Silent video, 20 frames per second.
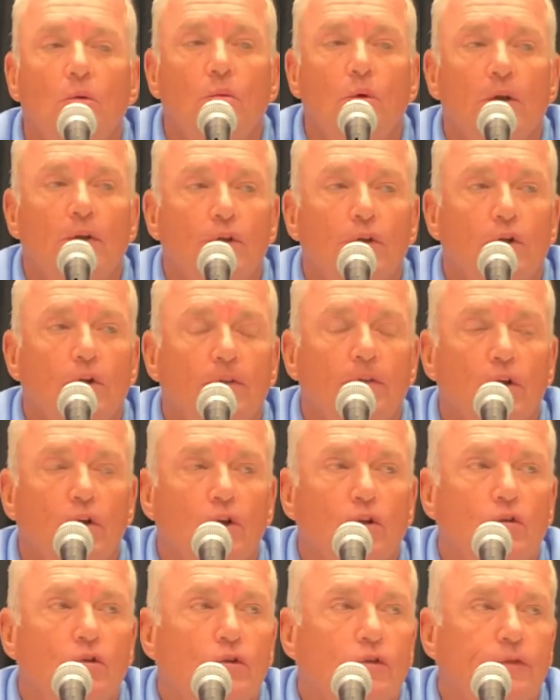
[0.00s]
Well, the
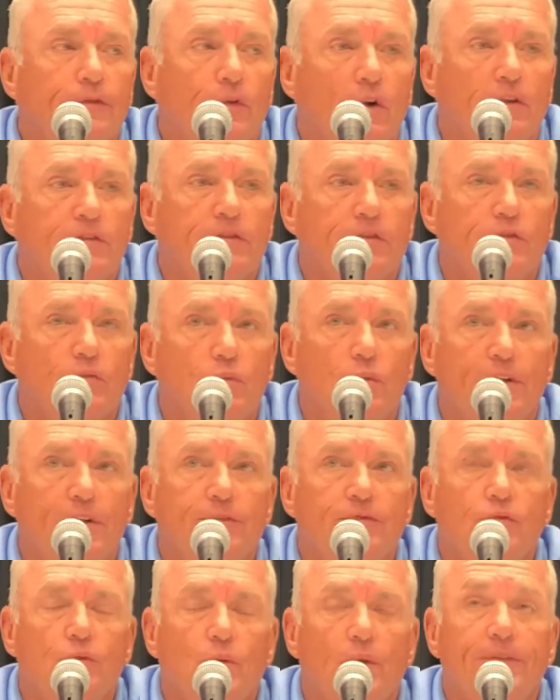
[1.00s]
good news for us is
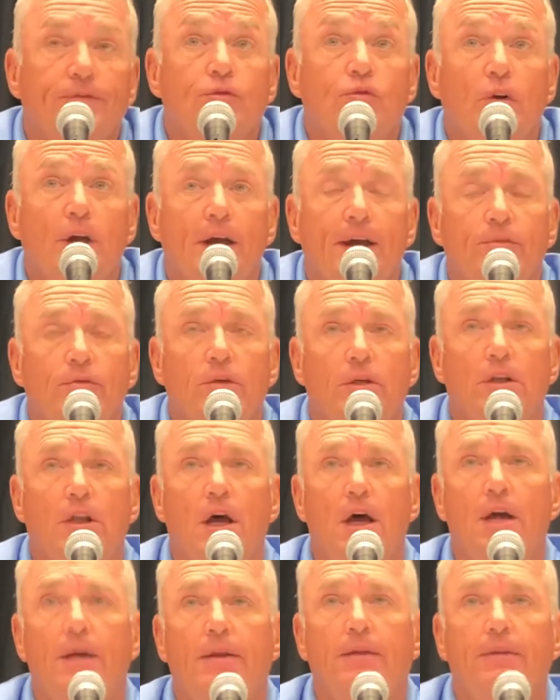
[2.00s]
we've traveled a
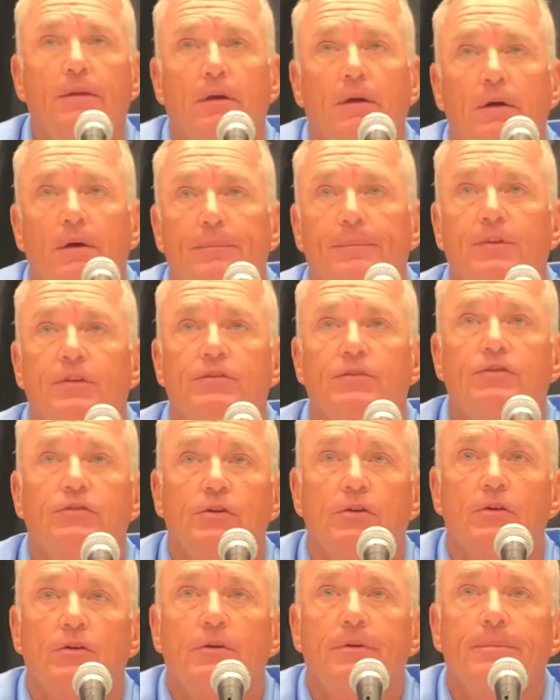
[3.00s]
lot this
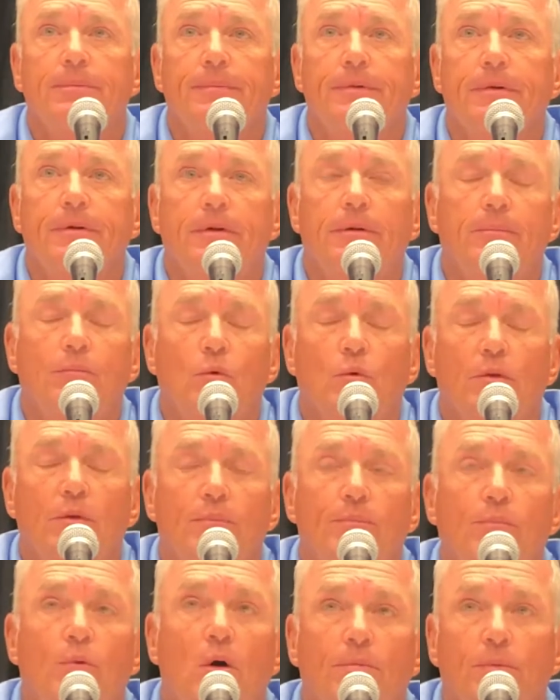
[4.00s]
year, more
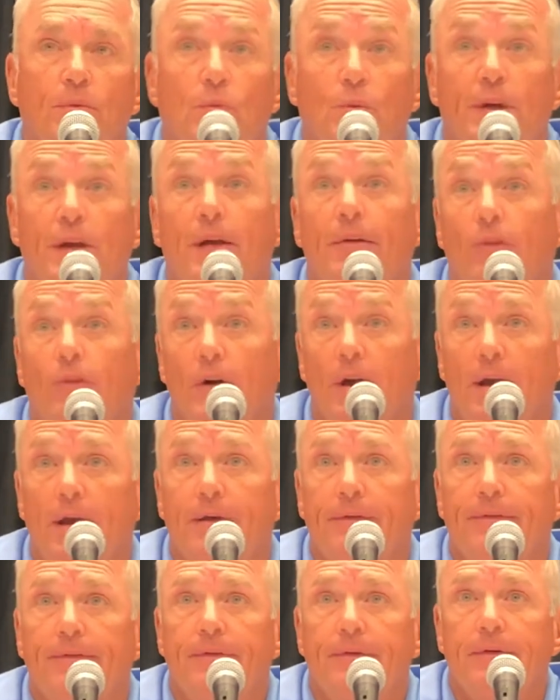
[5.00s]
than probably we ever
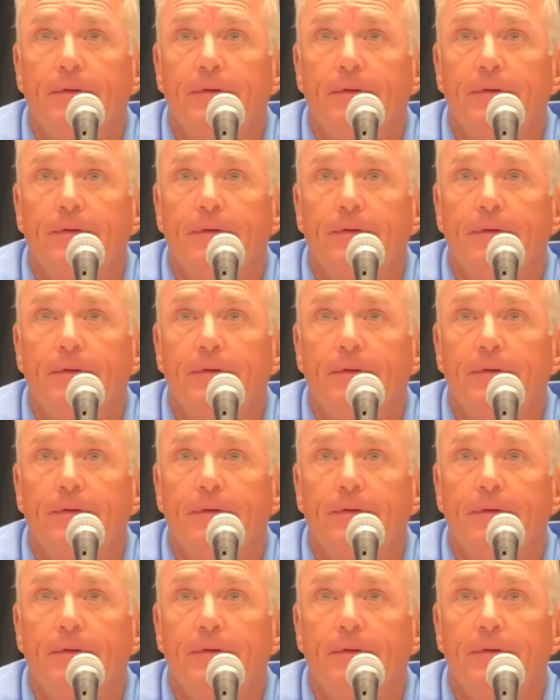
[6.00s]
have.